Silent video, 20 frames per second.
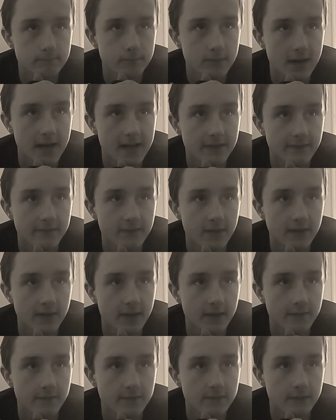But I had to find
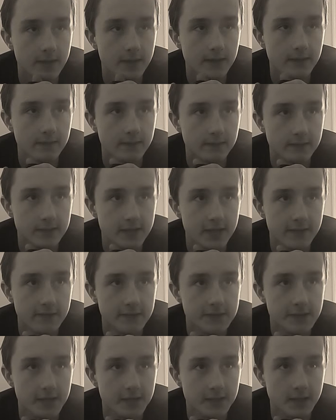like
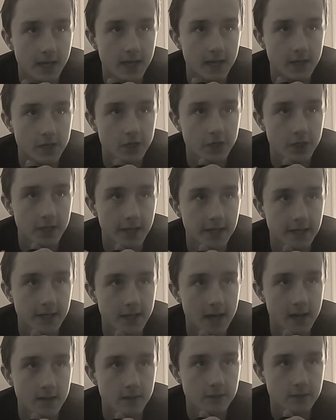TV's like
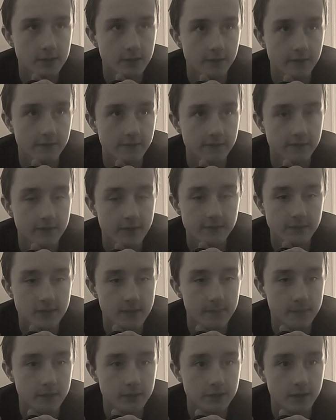$990 and a
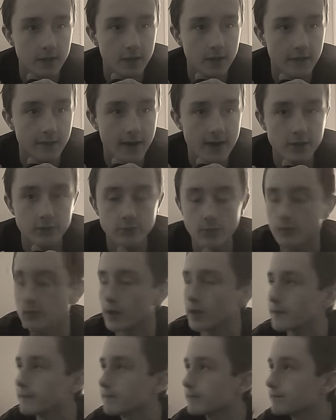15% off. I just wrote
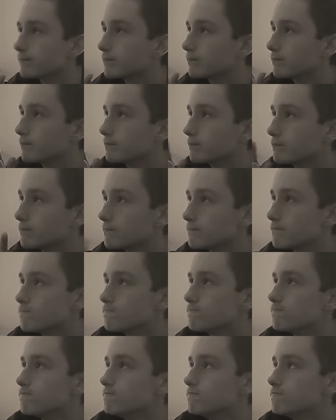like
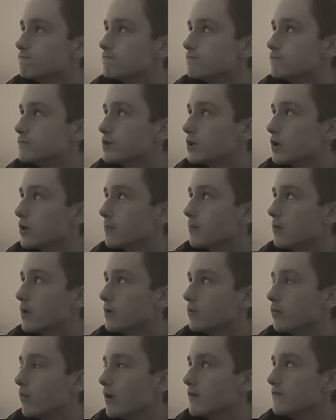
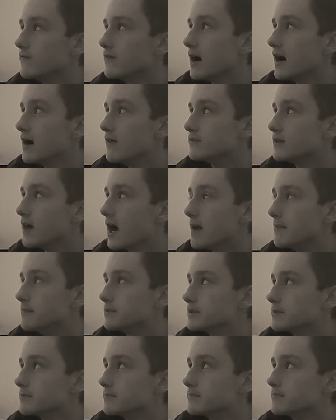0.15
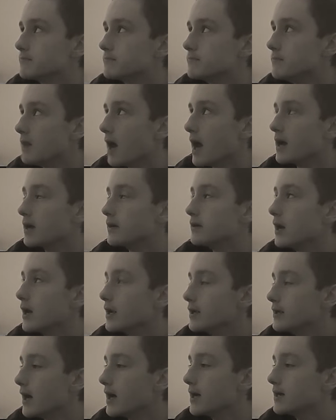times
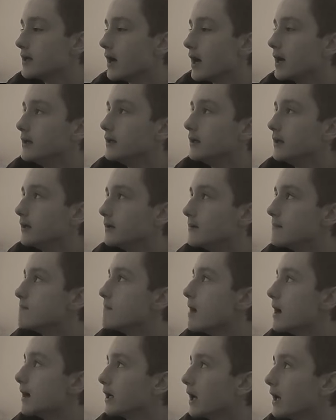990
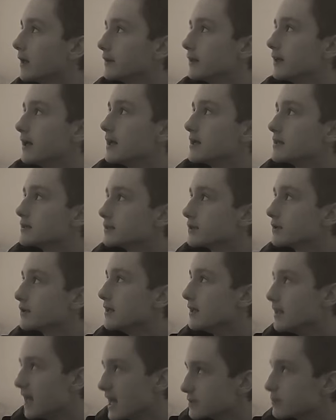and got the answer.
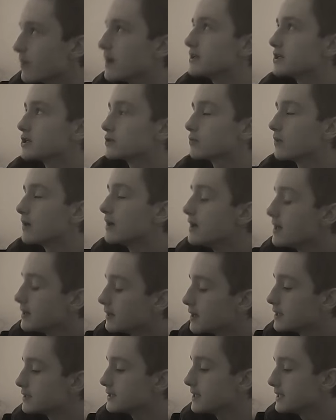That's why I just wrote,
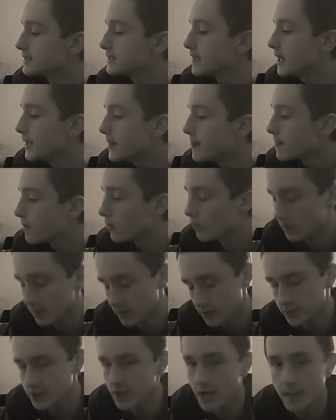because he said
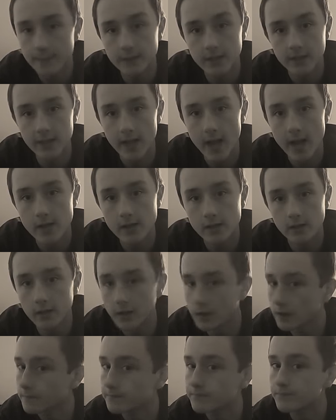what you type in the
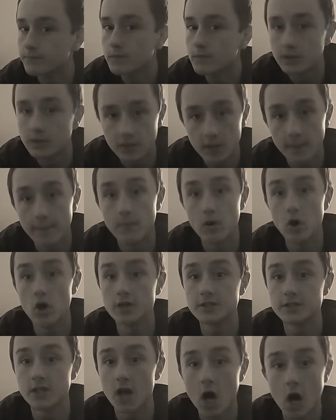calculator, you
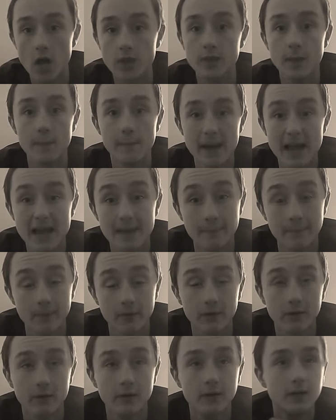put on the
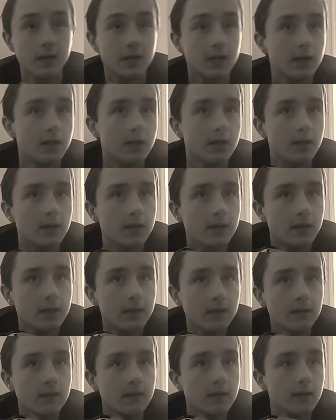paper.
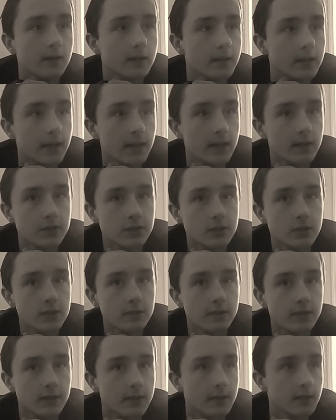Can't
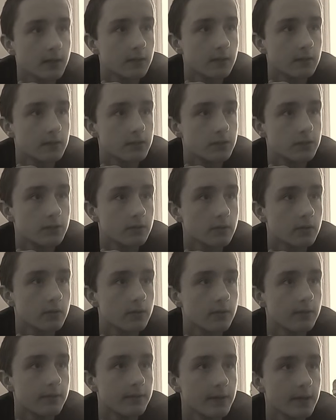assure that's kind of
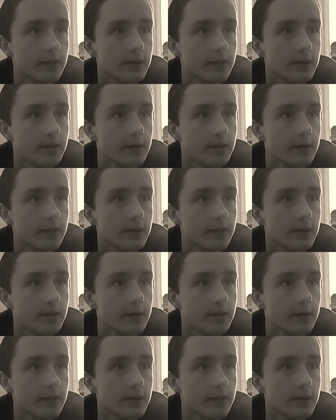something.